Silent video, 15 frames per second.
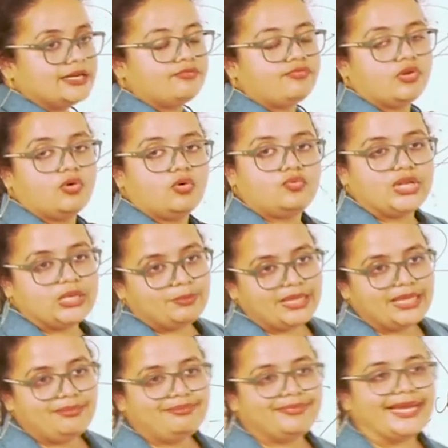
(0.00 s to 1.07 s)
and flow will
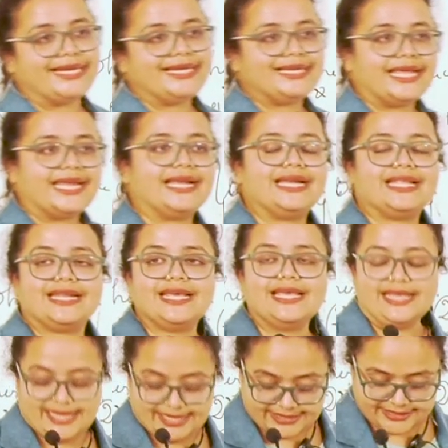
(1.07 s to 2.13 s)
be maintained in a
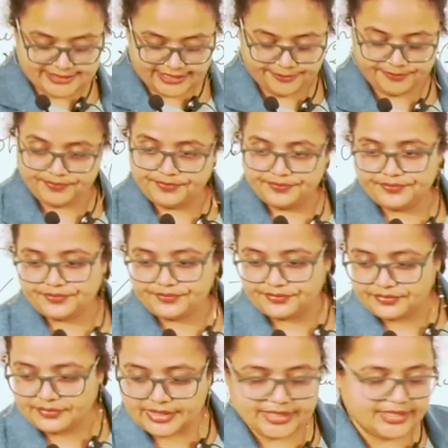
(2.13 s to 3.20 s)
essay.
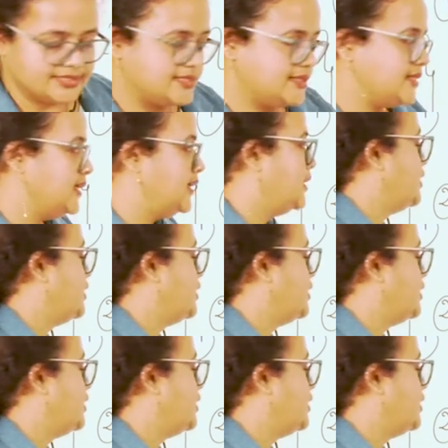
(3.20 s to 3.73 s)
Yes.